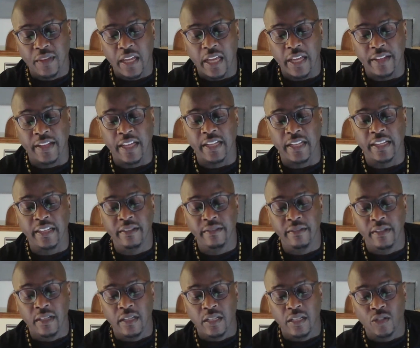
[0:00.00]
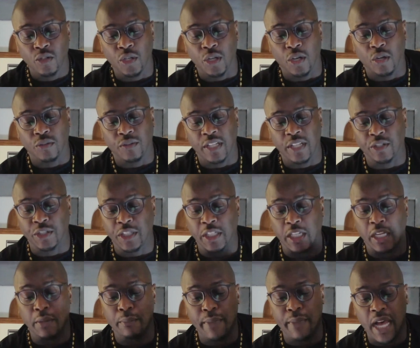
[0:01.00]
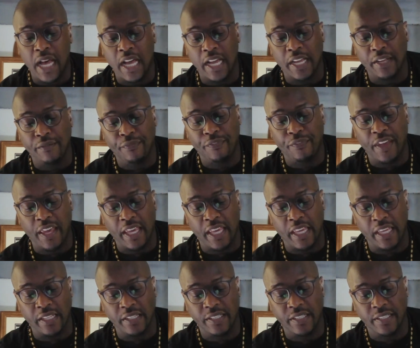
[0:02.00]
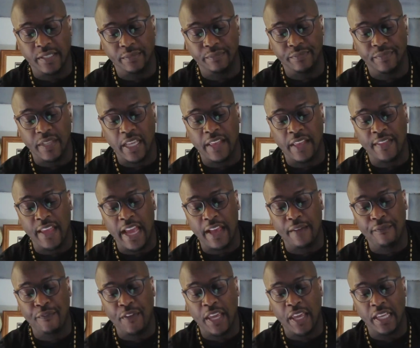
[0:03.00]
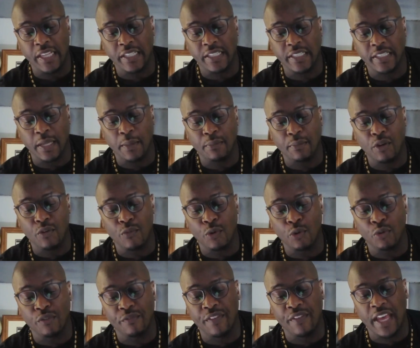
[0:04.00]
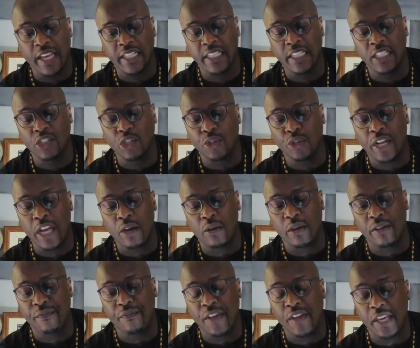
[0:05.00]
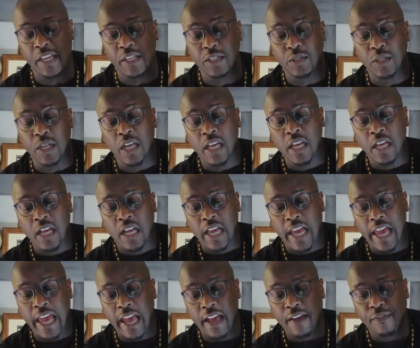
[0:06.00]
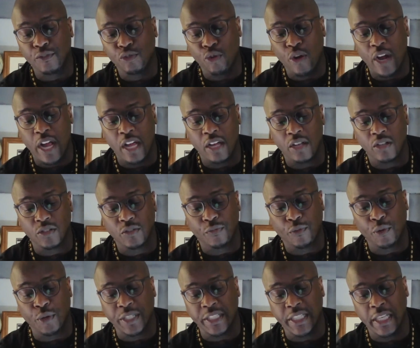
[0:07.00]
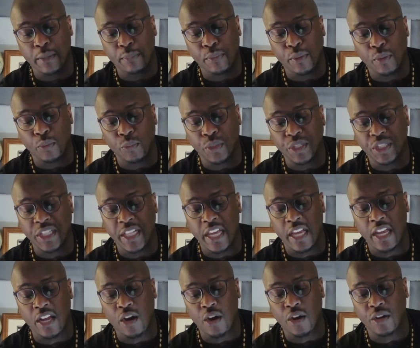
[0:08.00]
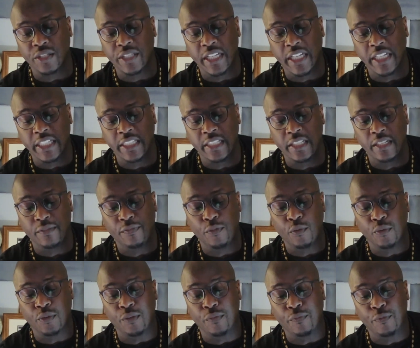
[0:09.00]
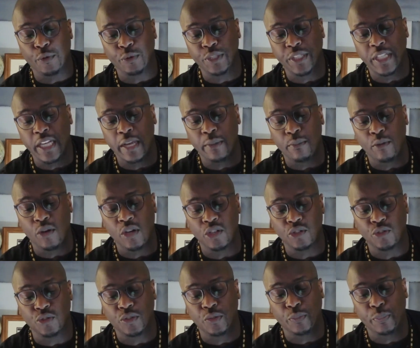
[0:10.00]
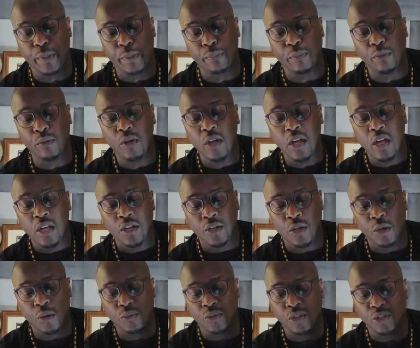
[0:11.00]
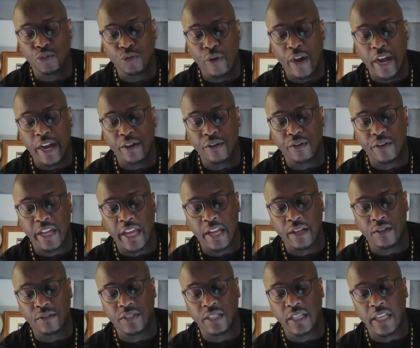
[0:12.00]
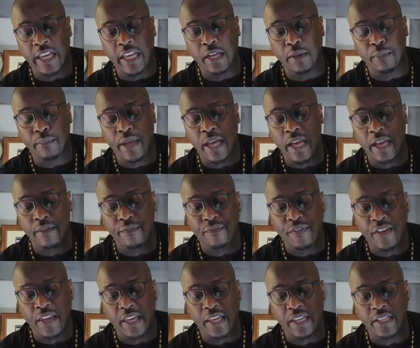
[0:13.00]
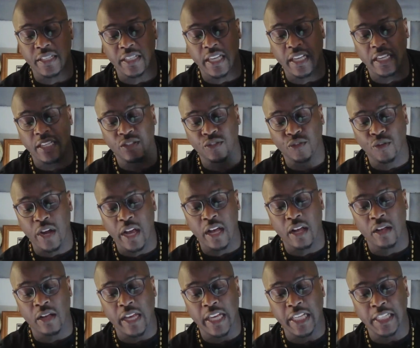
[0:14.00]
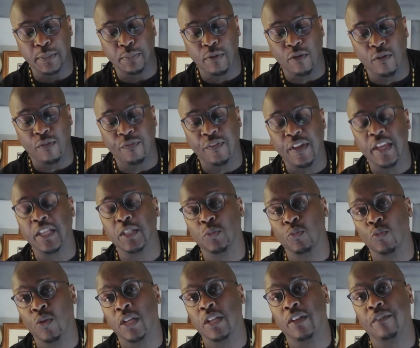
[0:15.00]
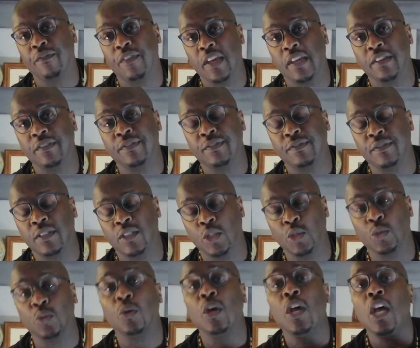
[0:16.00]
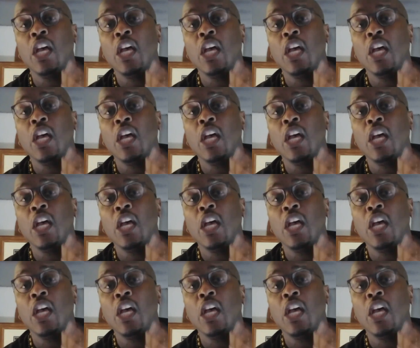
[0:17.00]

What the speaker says: And then, there's the combined phase, and that phase, some corona vaccines are now in phase half trials, for example, in which they are tested for the first time on hundreds of people. Note the tracker counts a combined phase trial as both phase 1 and phase 2.